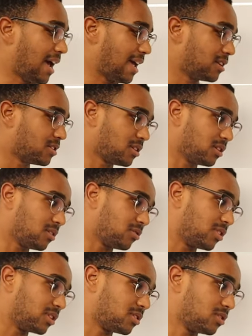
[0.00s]
And
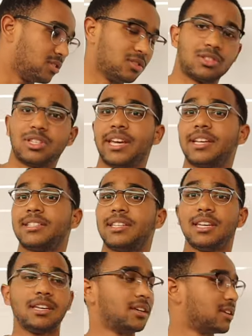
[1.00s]
the sink
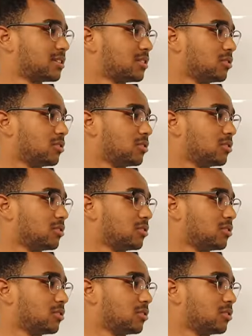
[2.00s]
T,